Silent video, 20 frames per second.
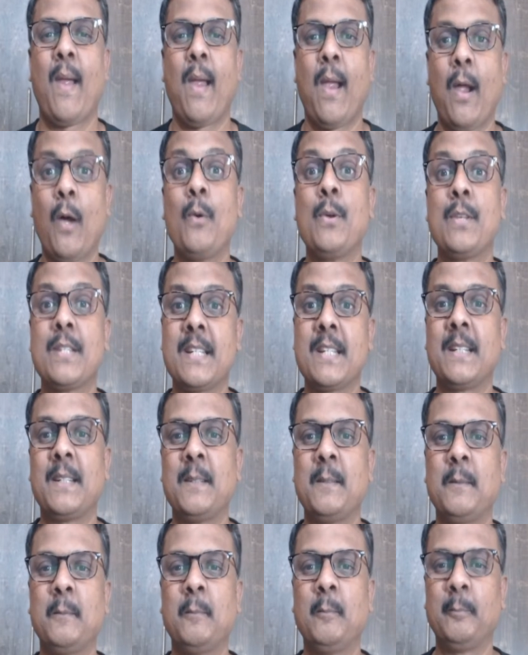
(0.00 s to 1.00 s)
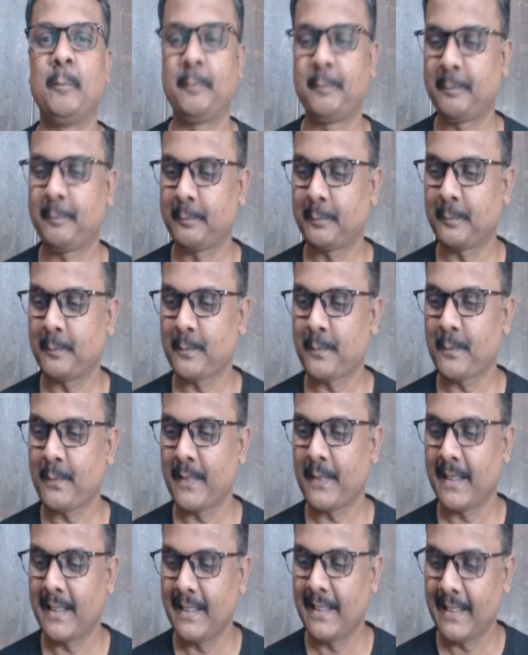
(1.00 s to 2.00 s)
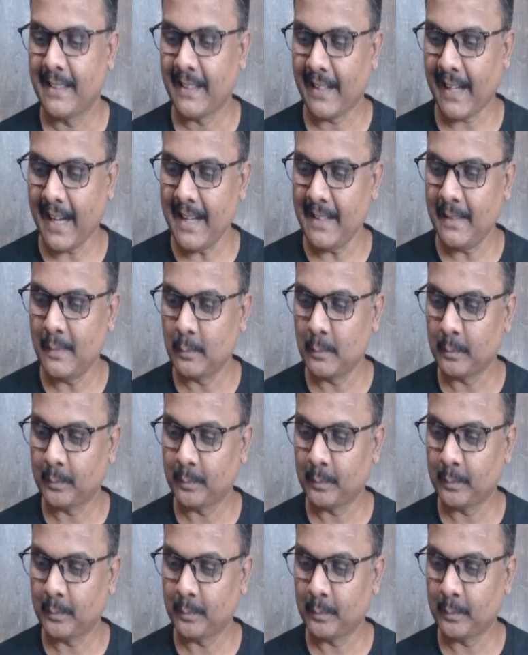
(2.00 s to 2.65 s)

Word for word: How is it? Right?